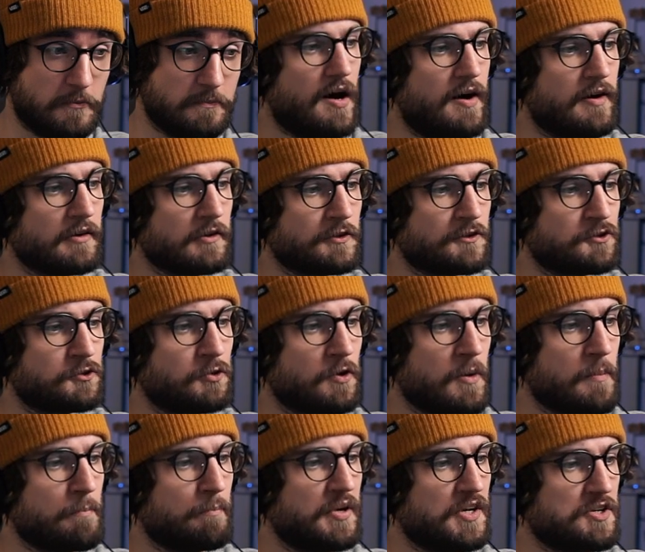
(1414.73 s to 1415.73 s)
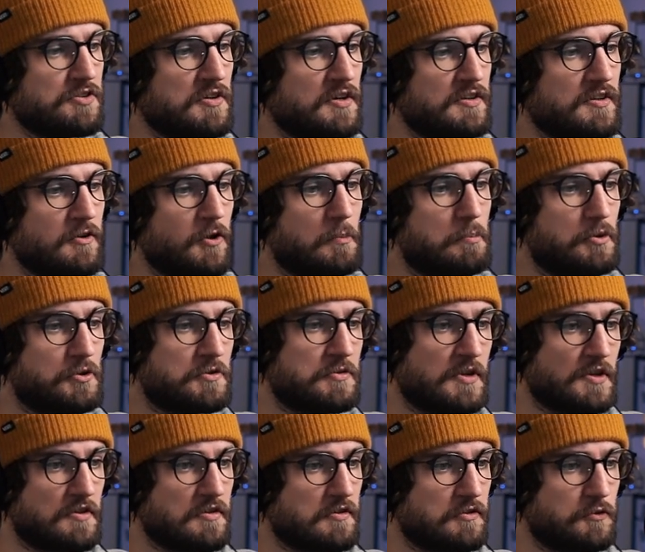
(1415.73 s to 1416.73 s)
Angstrom pitching the
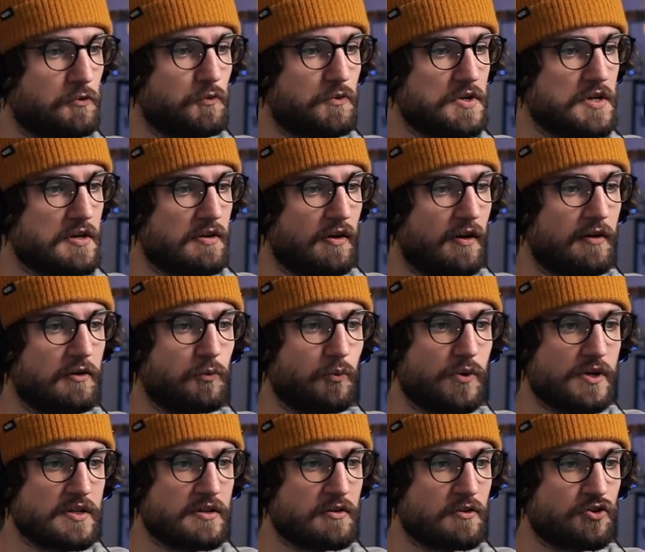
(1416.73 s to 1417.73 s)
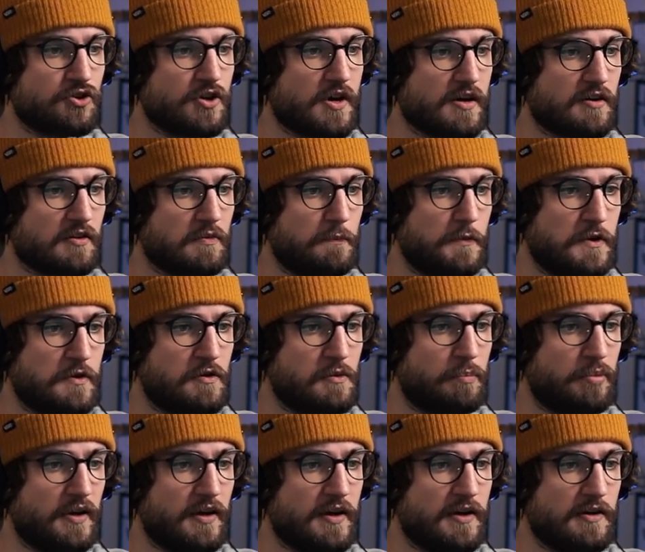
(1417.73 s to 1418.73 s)
opportunity to read unwritten Shakespeare
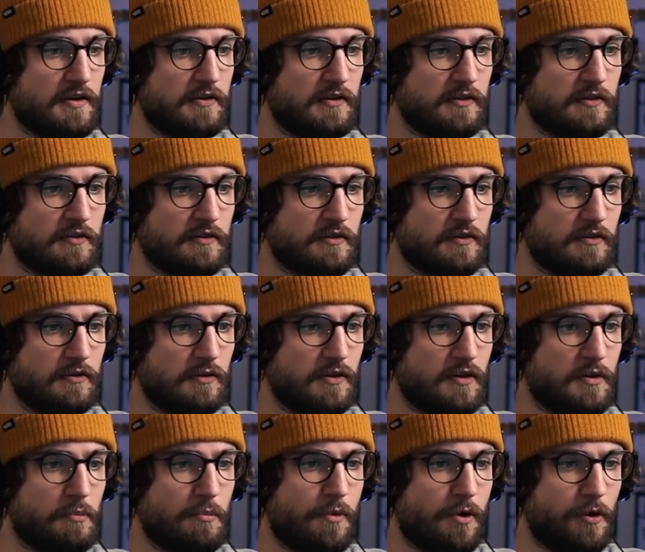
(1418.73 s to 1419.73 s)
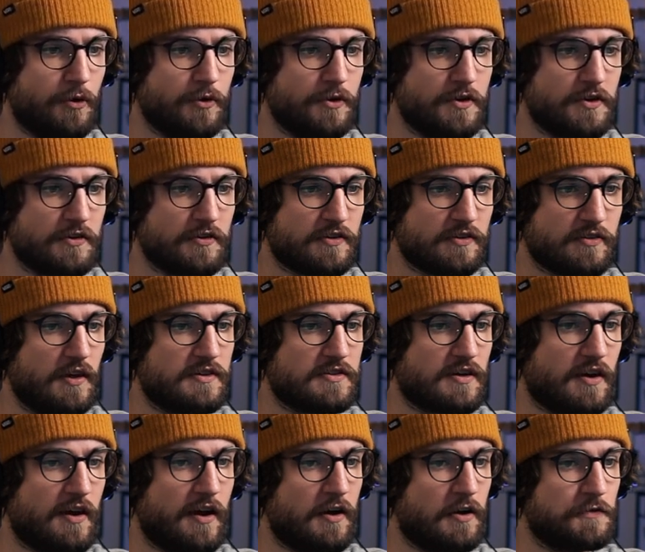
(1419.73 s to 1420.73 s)
plays to the Maulers is
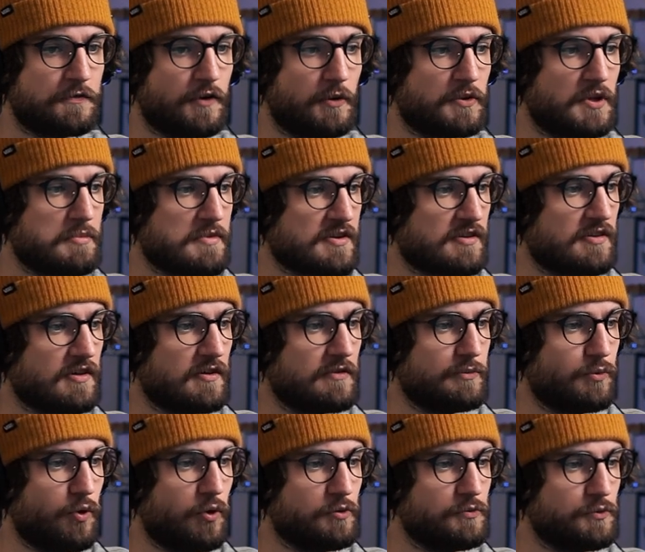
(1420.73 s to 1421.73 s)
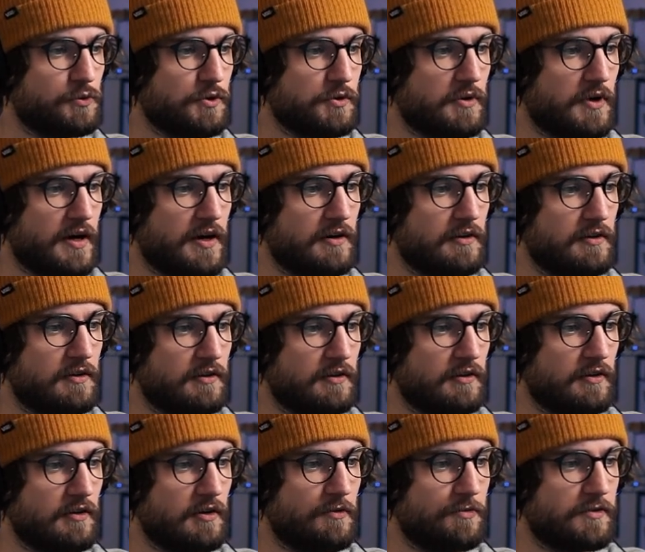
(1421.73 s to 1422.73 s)
the kind of optimistic worldview I'd
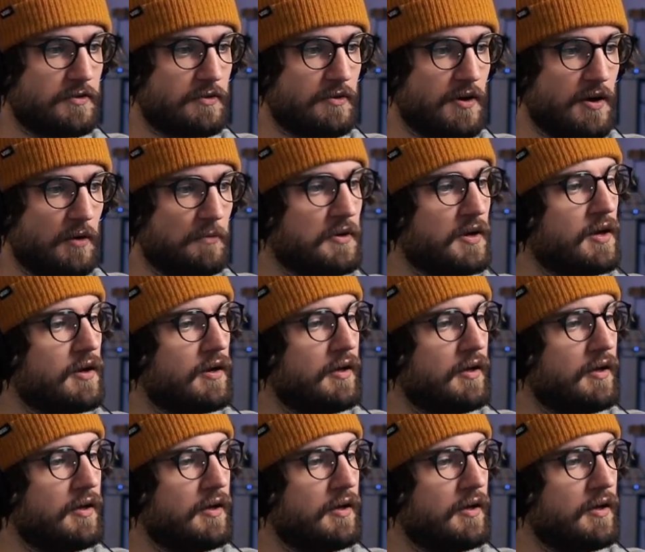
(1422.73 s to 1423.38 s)
love to have.